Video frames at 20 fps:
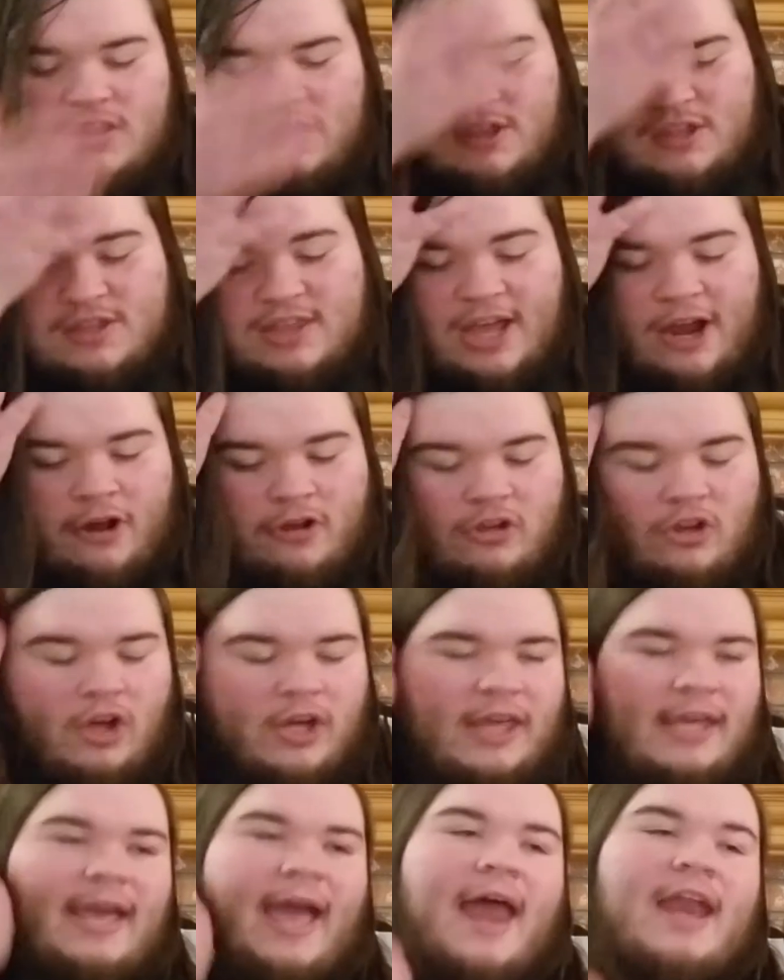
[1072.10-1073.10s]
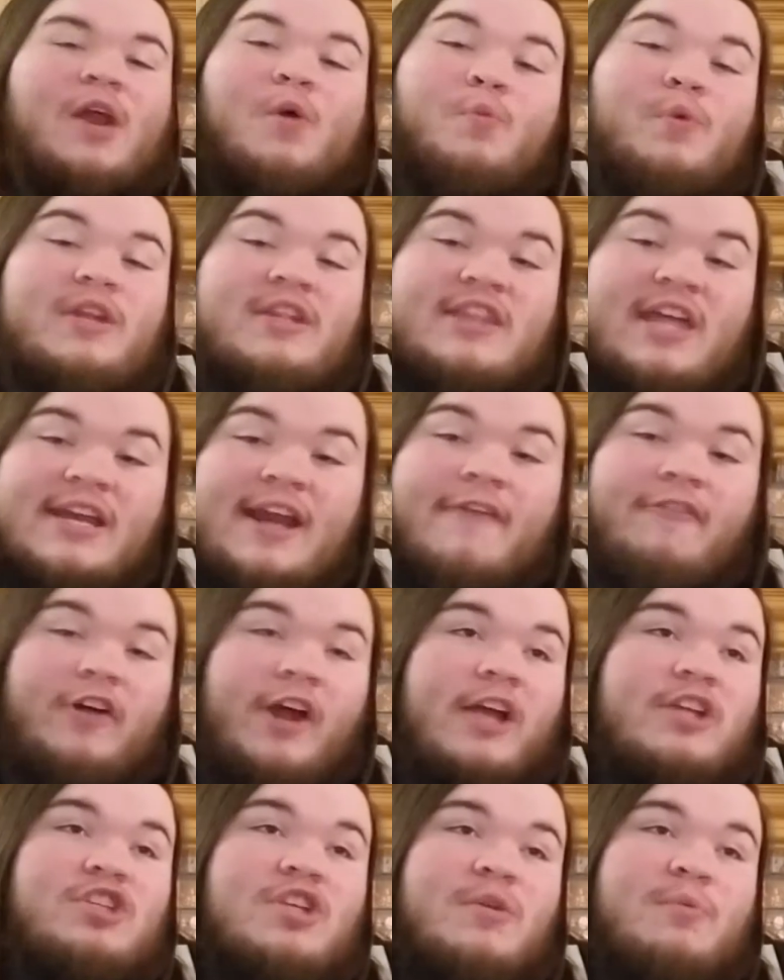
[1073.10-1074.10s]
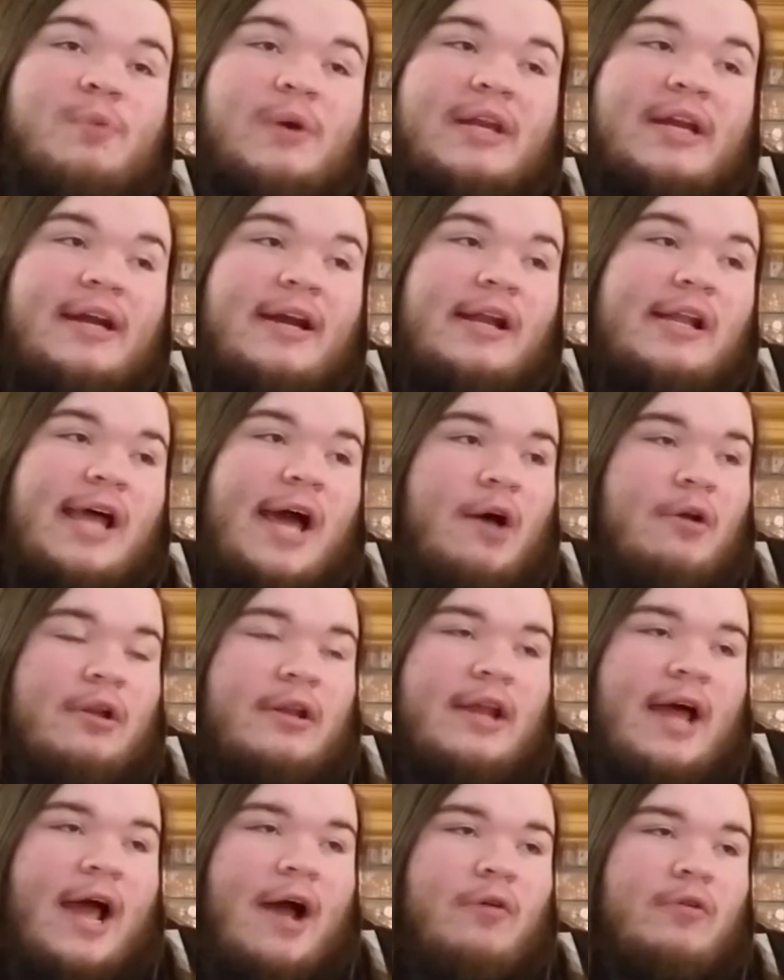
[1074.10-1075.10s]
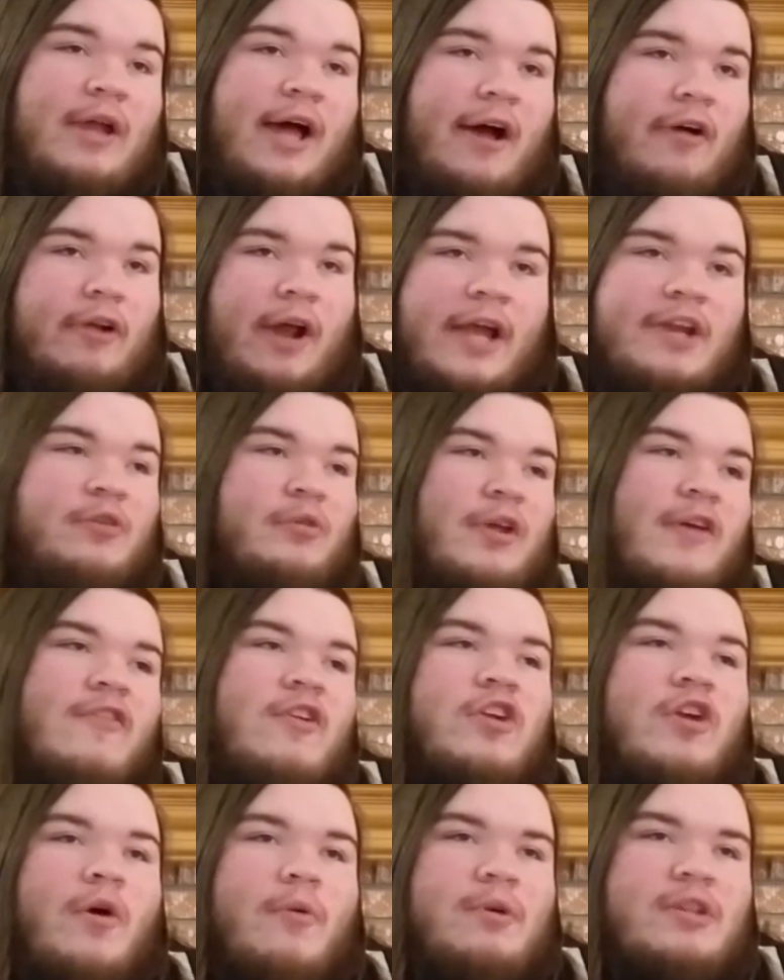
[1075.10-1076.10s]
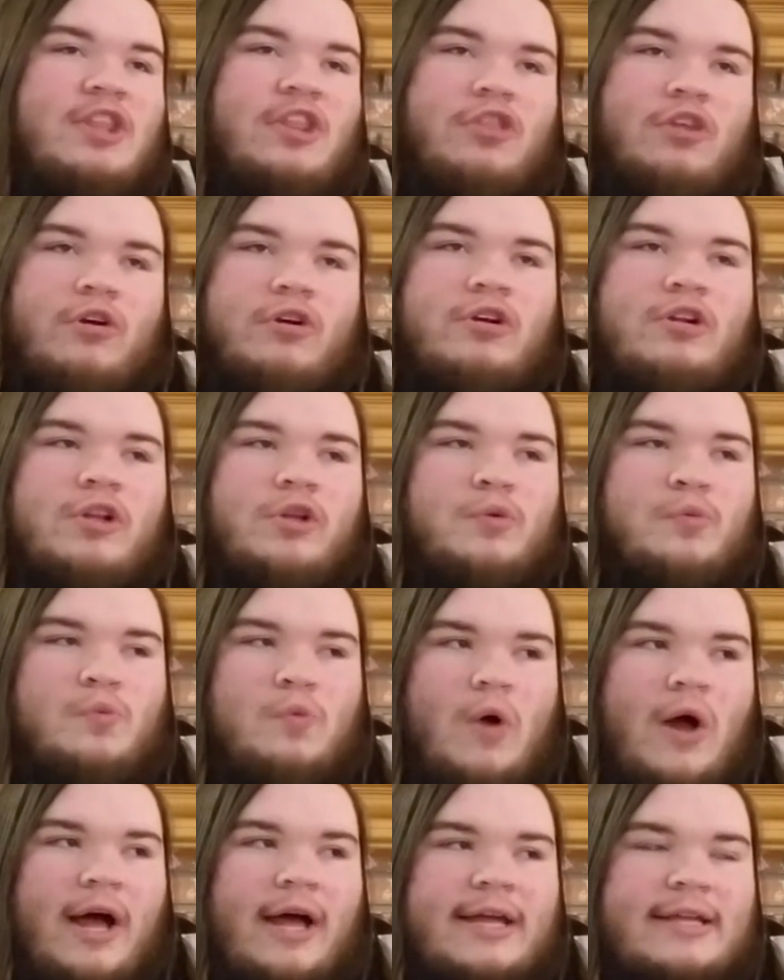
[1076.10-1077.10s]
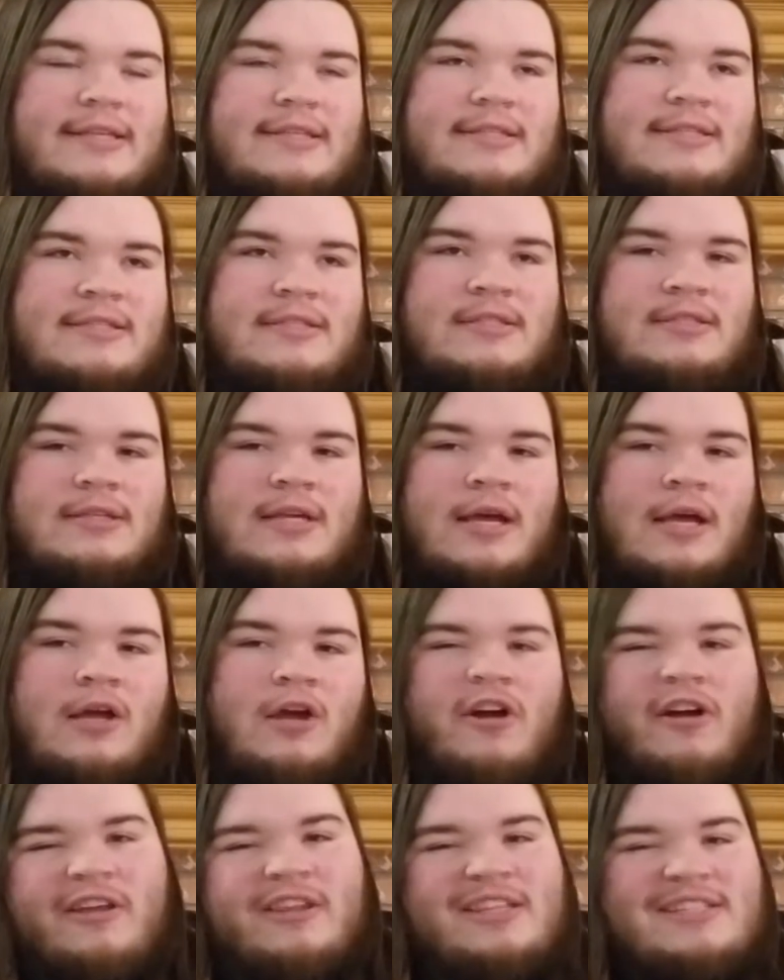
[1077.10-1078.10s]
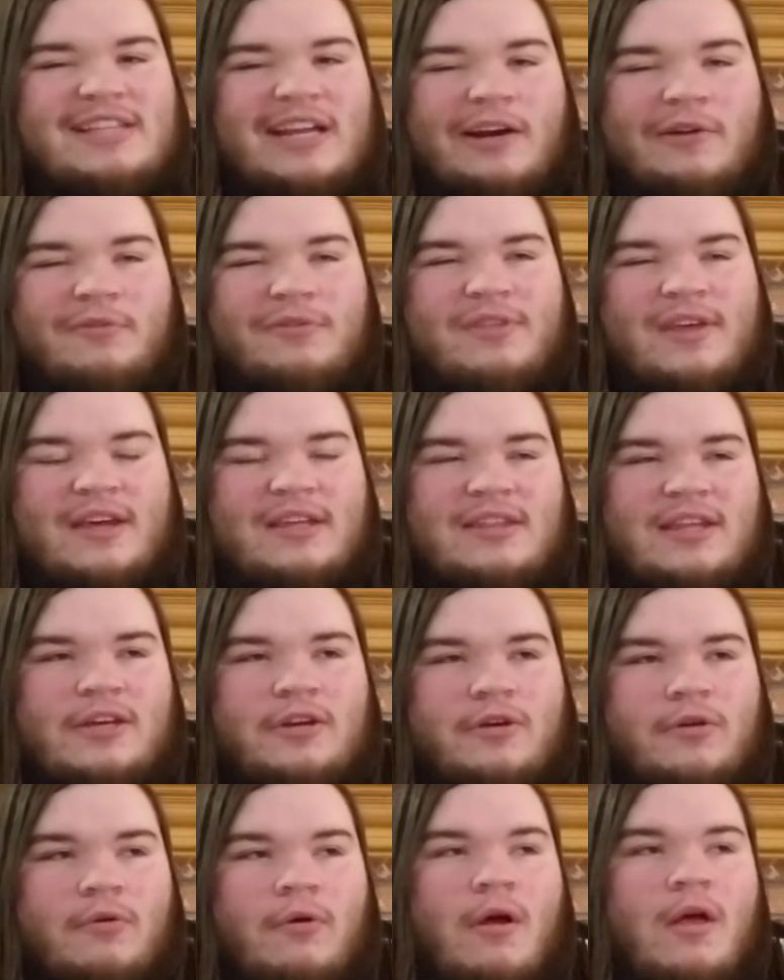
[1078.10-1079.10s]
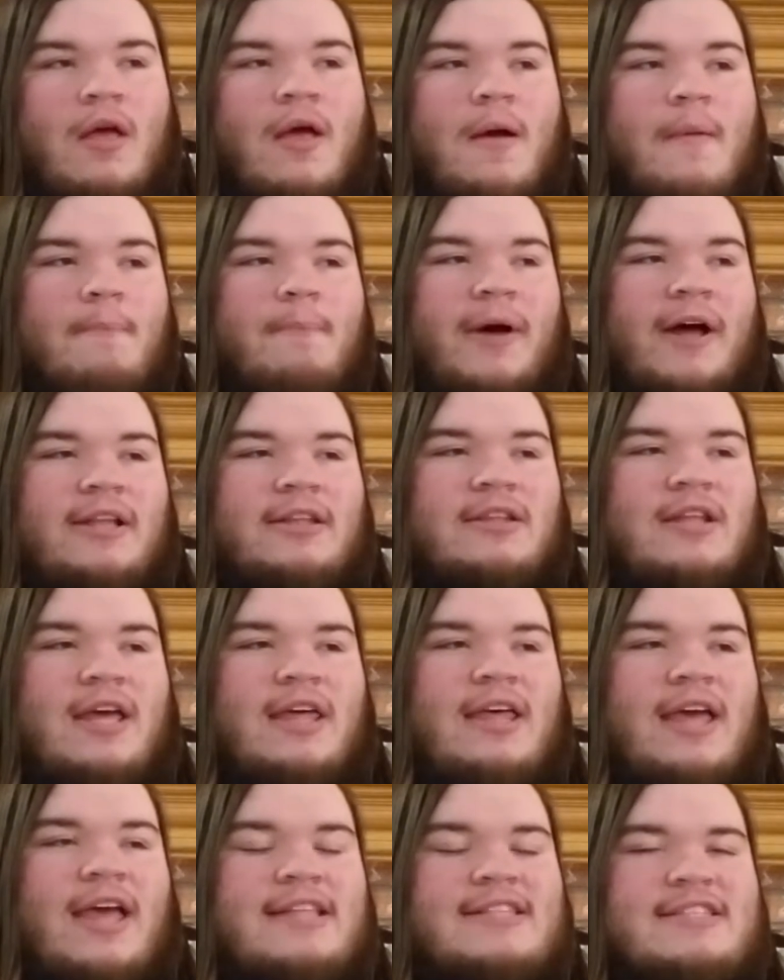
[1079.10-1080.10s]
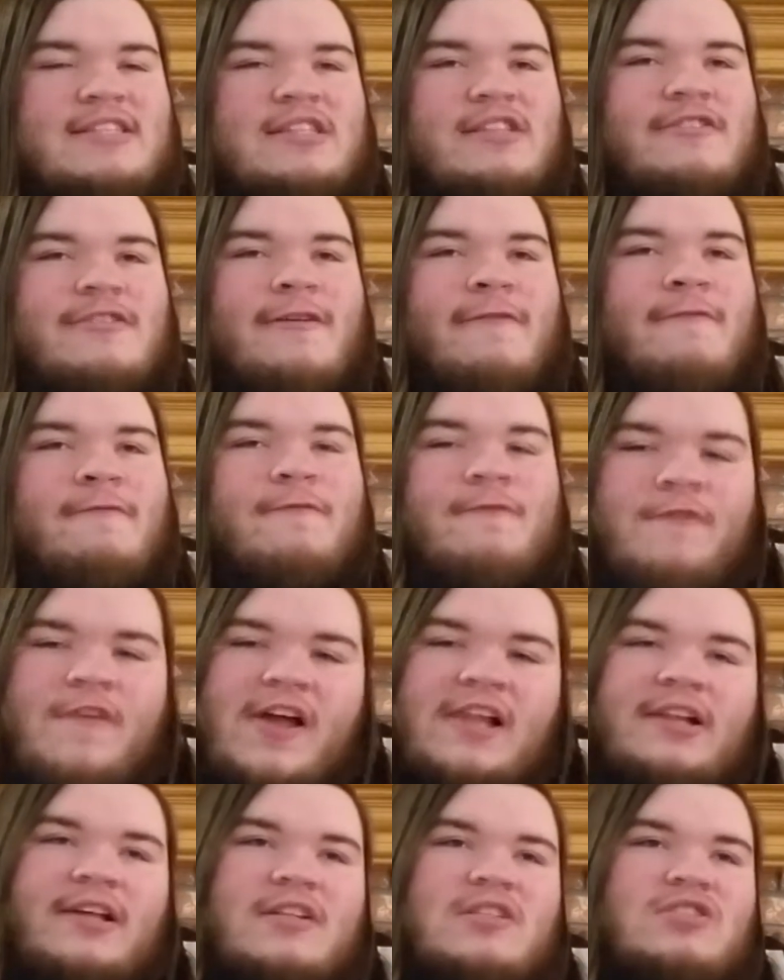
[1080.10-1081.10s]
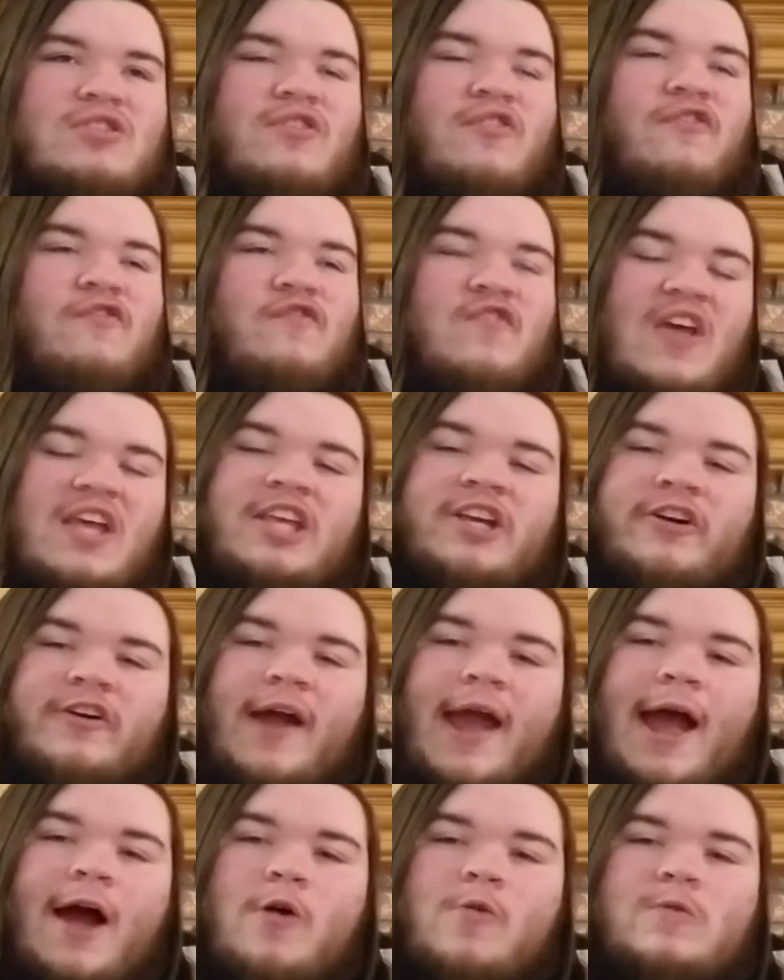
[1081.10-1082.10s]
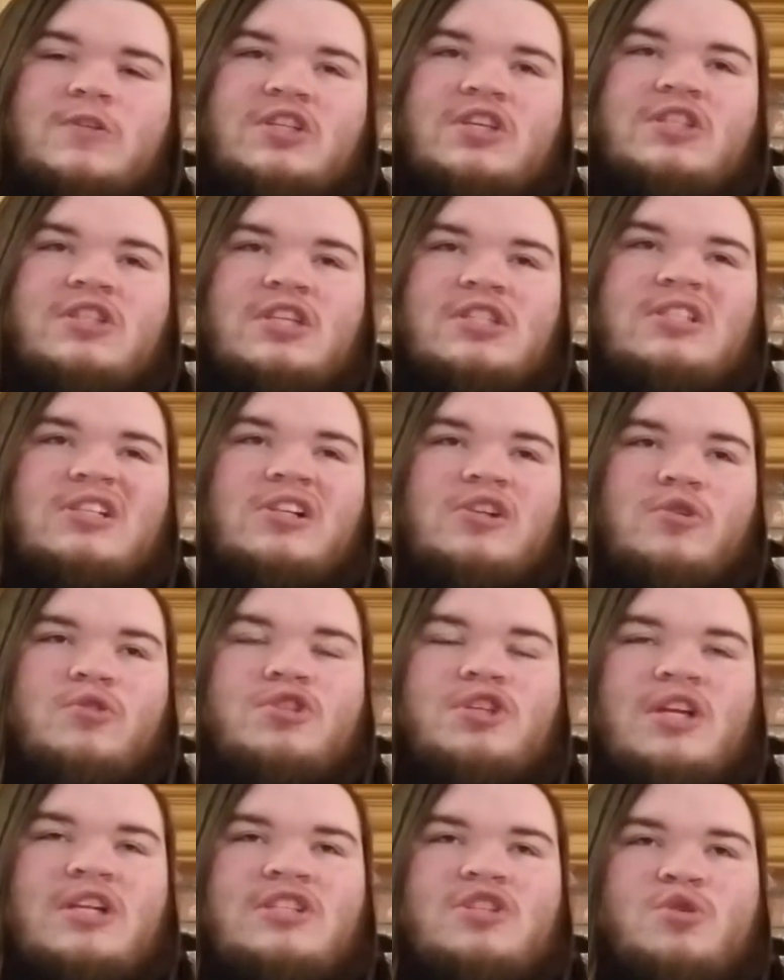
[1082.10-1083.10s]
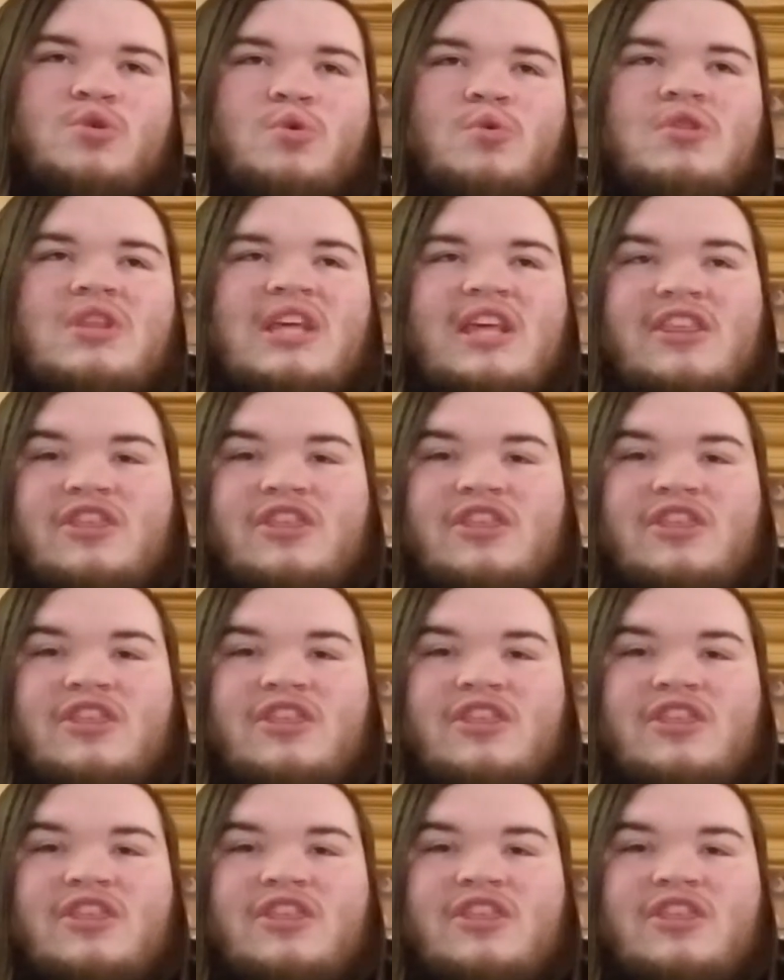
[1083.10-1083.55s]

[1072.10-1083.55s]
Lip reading: they're looking at it, they never actually read it out loud. I don't even know what the third clue was. At least I don't think they do. But it's the villains figure out the solution to the